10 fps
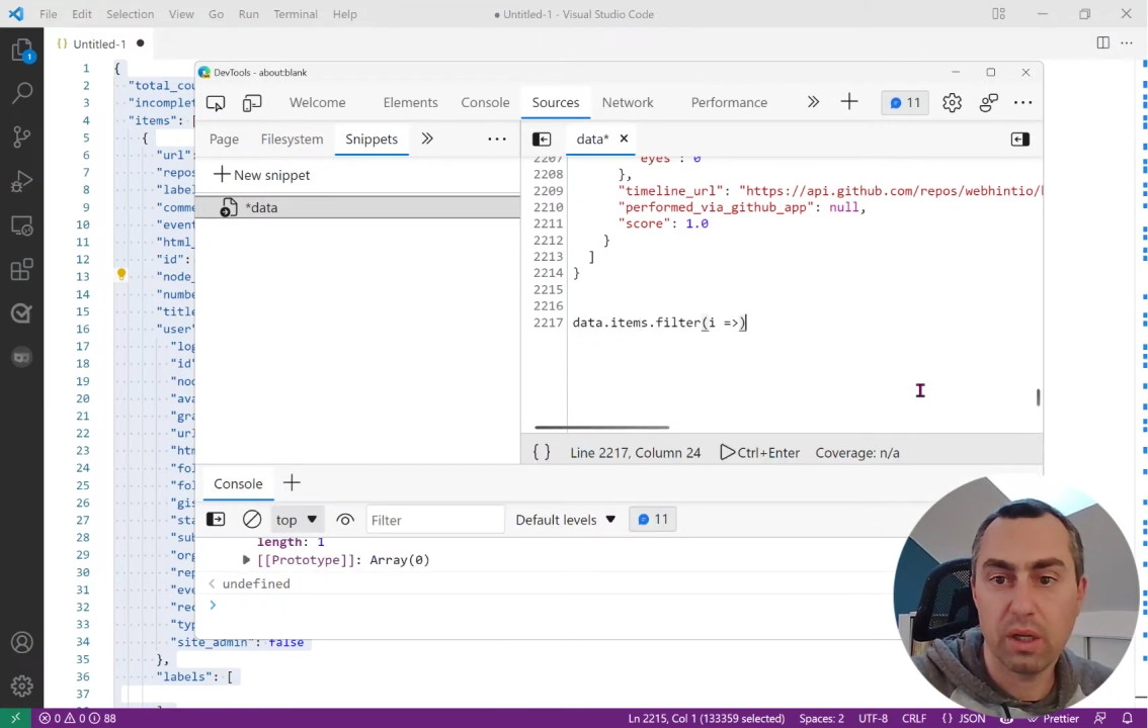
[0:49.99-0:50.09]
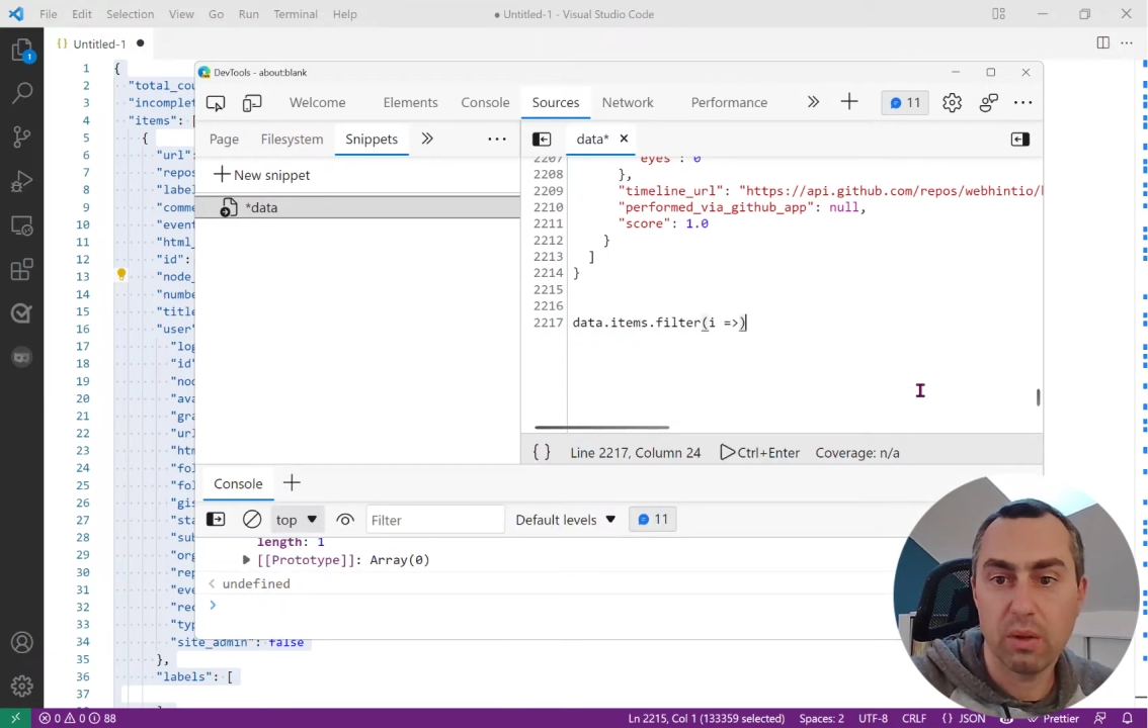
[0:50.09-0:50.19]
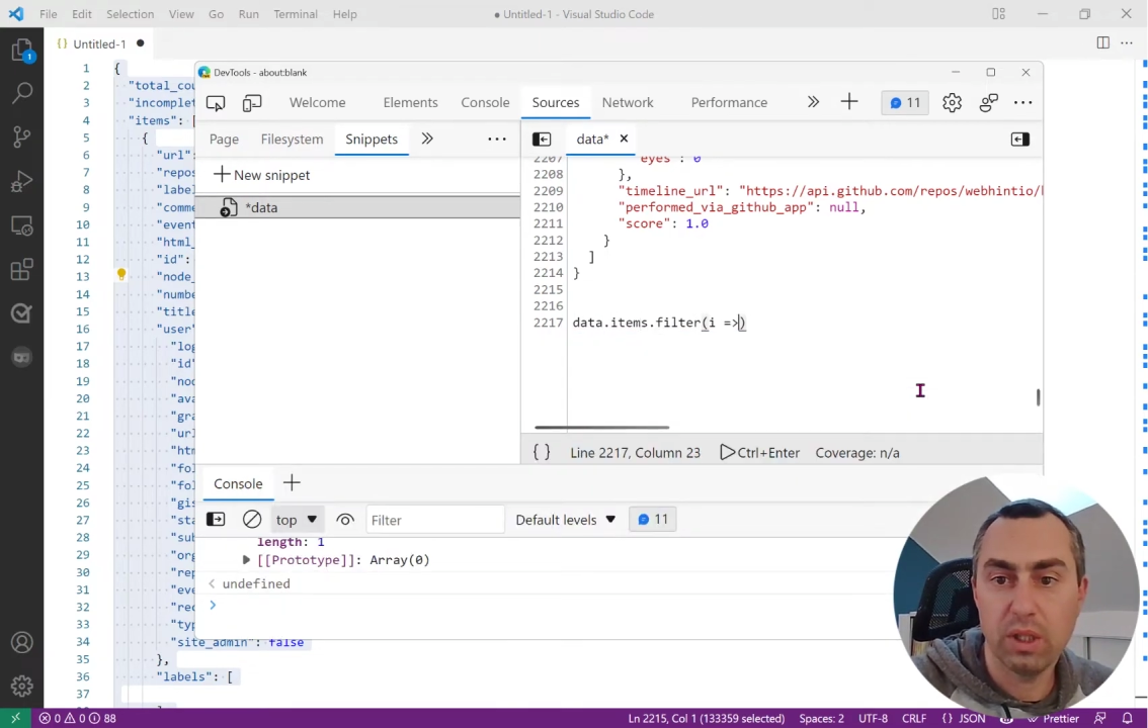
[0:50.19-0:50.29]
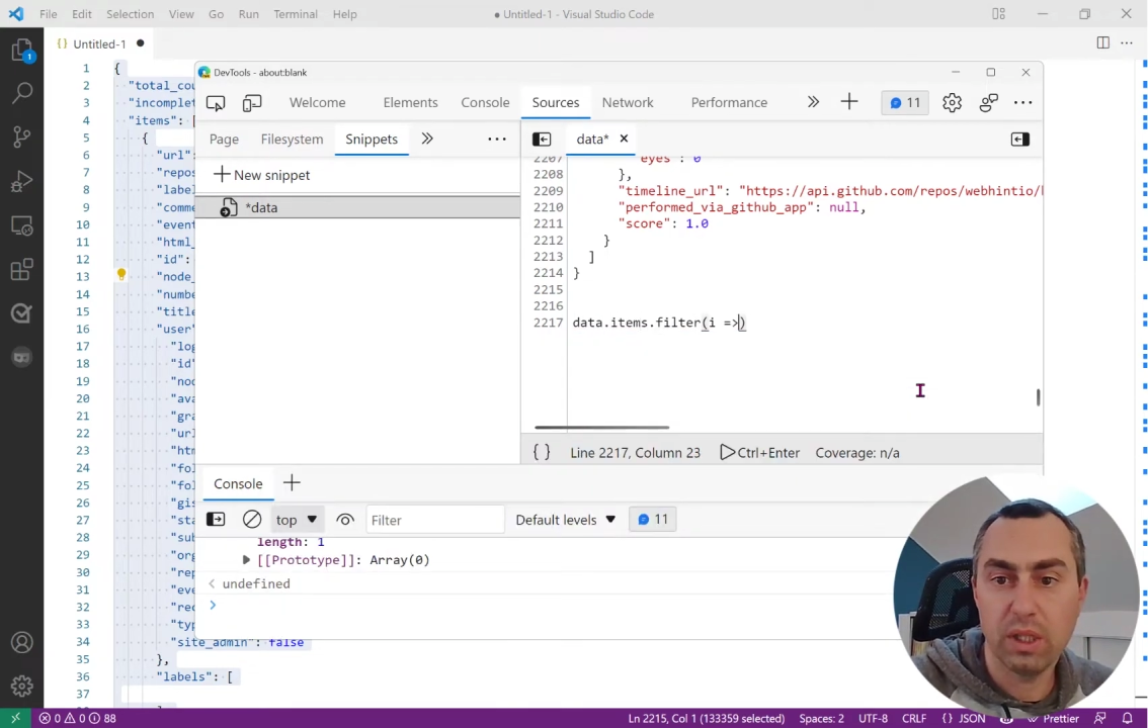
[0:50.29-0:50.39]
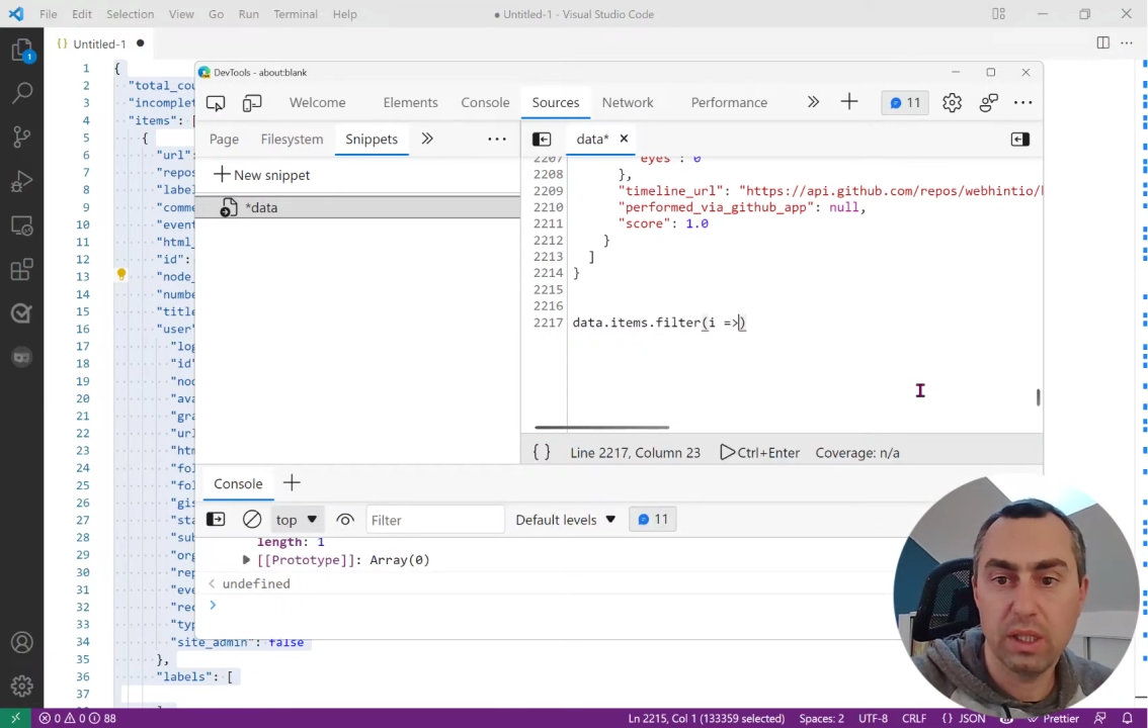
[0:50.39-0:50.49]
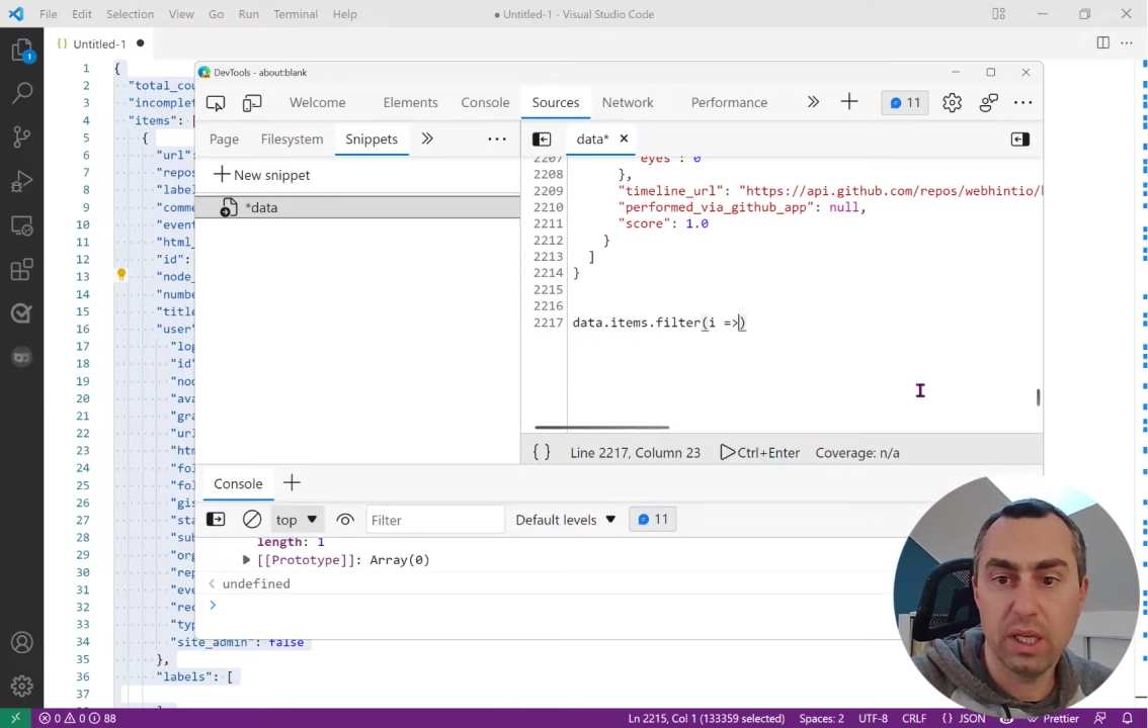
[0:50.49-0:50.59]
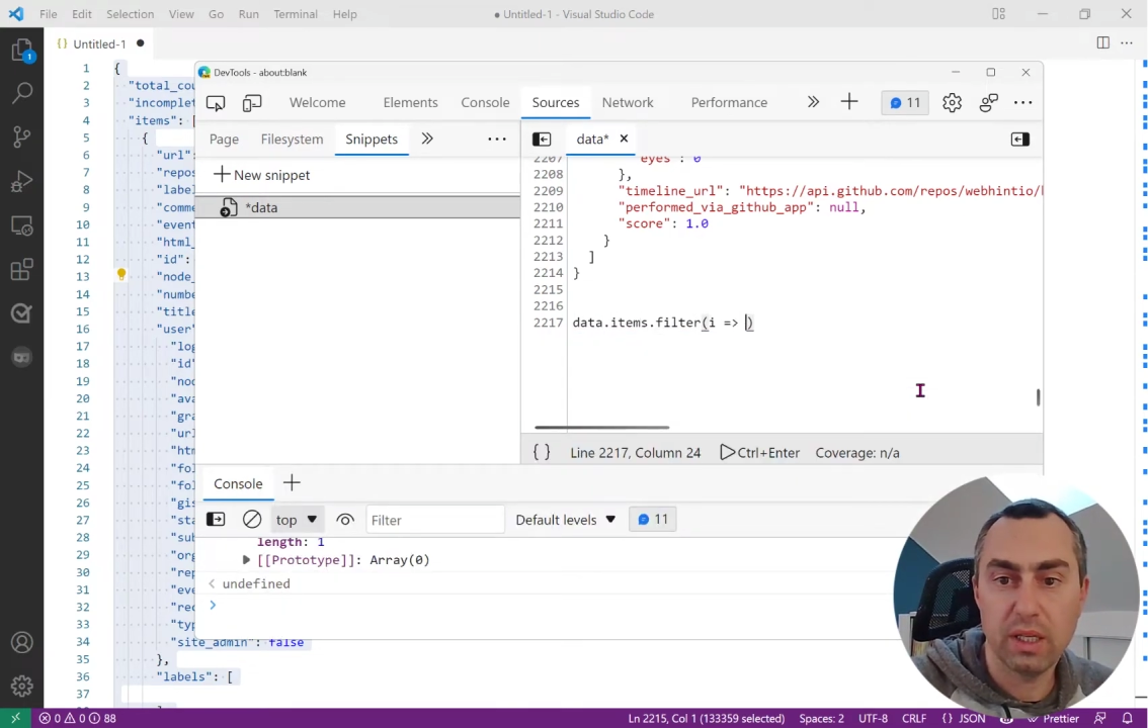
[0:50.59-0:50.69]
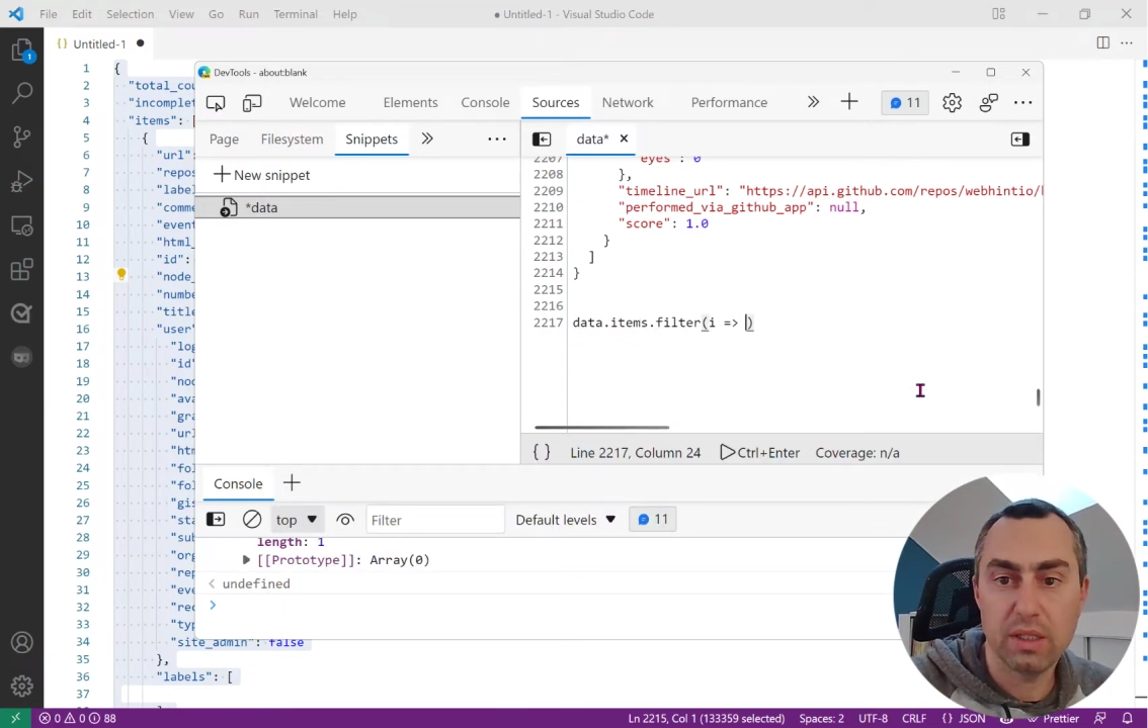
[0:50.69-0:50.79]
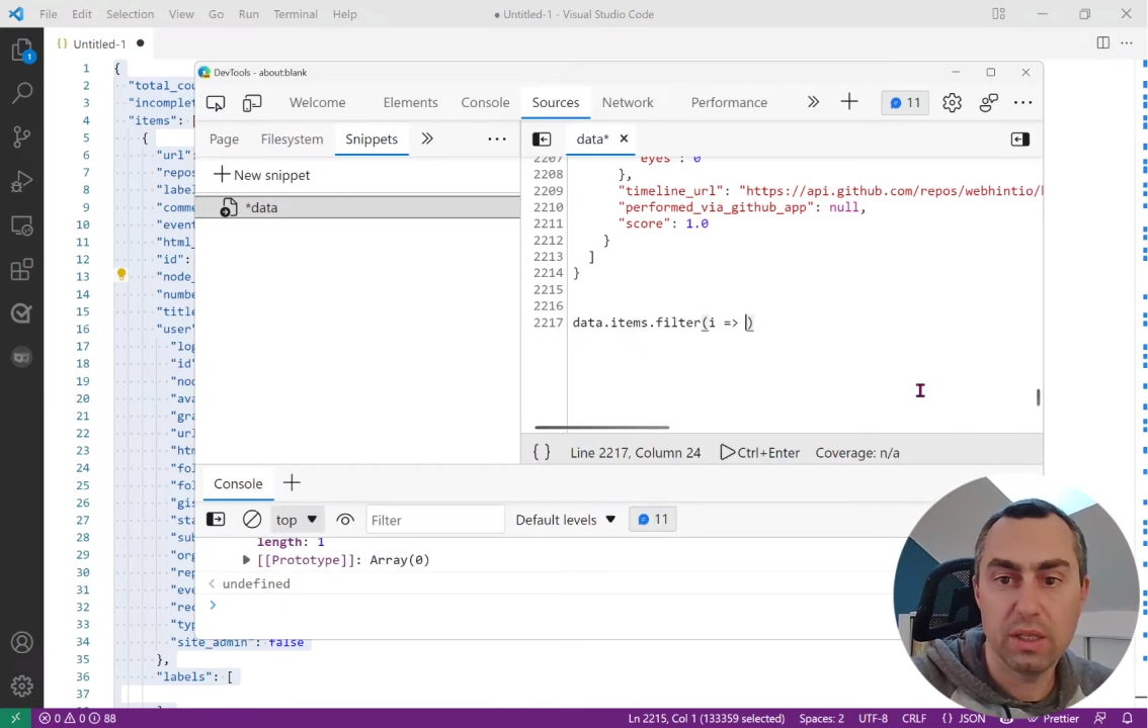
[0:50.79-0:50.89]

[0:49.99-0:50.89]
only get